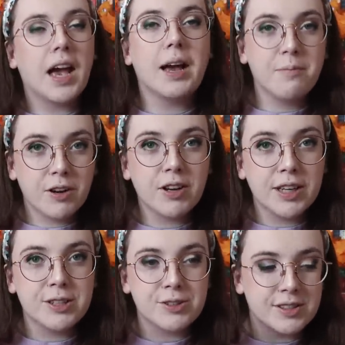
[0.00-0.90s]
I'm very
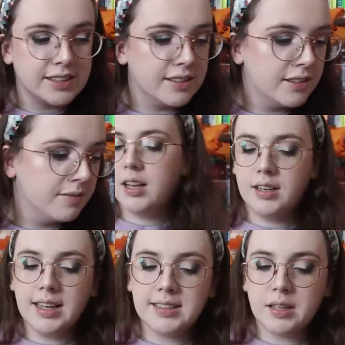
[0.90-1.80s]
interested.
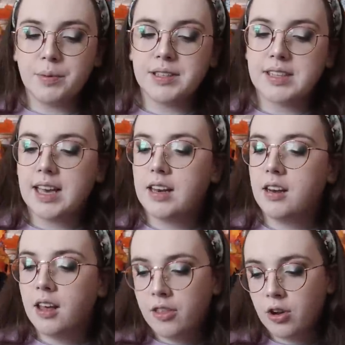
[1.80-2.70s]
Next up is
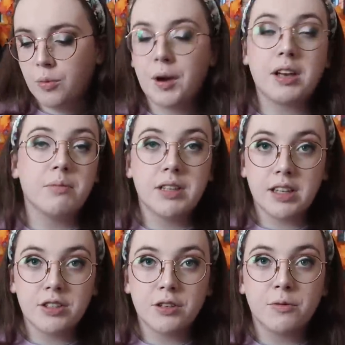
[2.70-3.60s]
another
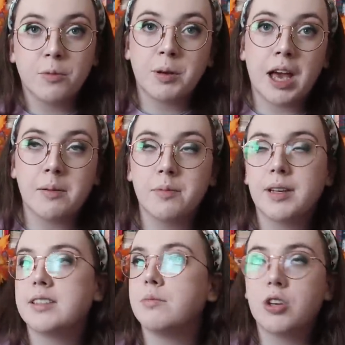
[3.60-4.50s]
recommendation from Gabby,
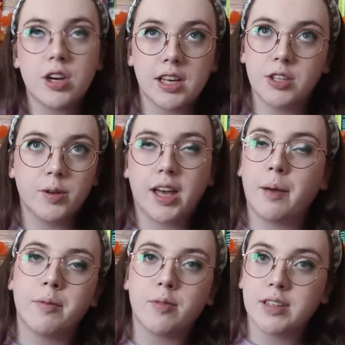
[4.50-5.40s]
because I'm turning into a
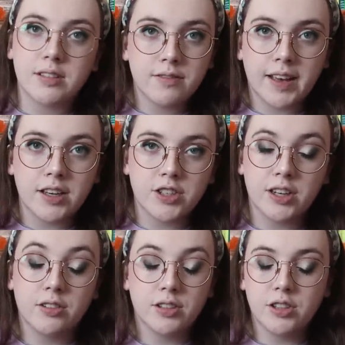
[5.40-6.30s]
Gabby Reads fan
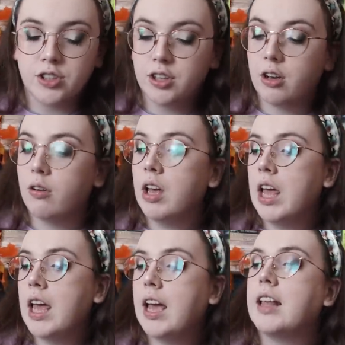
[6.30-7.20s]
channel, didn't you know?
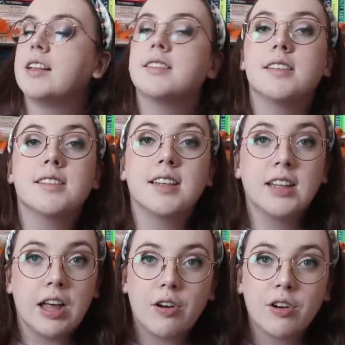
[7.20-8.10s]
And this is
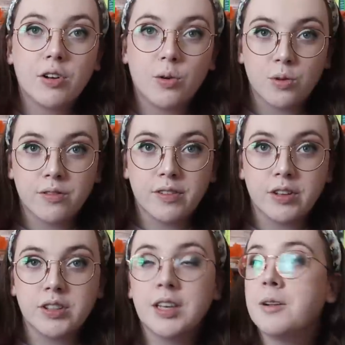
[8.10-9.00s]
Clown in a
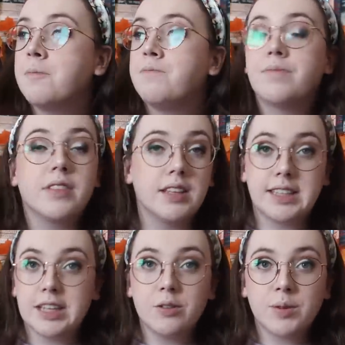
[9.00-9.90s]
Cornfield.
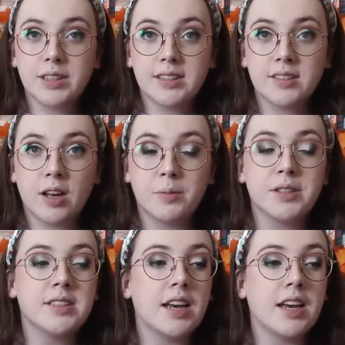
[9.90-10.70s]
Didn't read the synopsis.